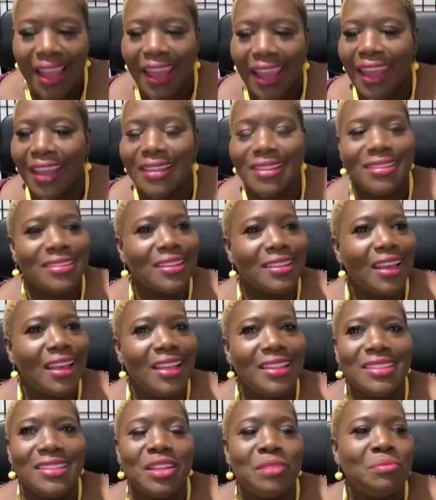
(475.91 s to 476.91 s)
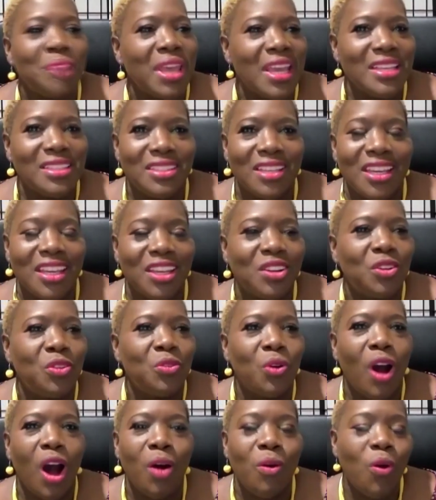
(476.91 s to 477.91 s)
It's it's an amazing, you
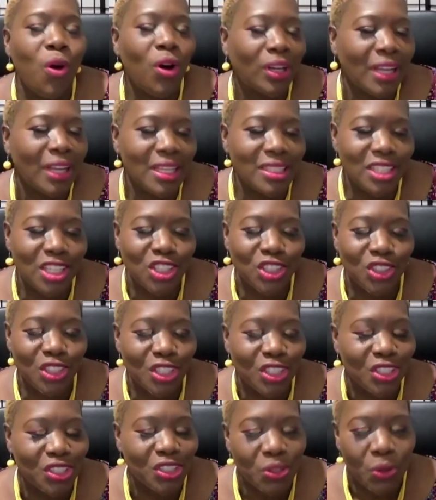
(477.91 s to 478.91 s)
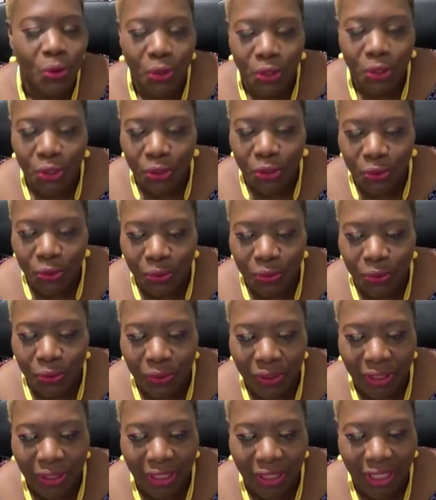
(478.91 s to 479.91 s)
know, our organization is so unique.
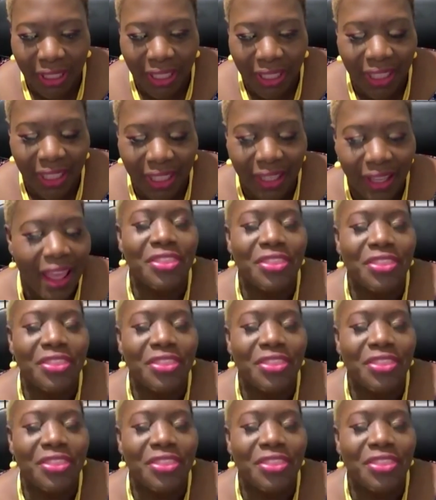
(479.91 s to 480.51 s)
The things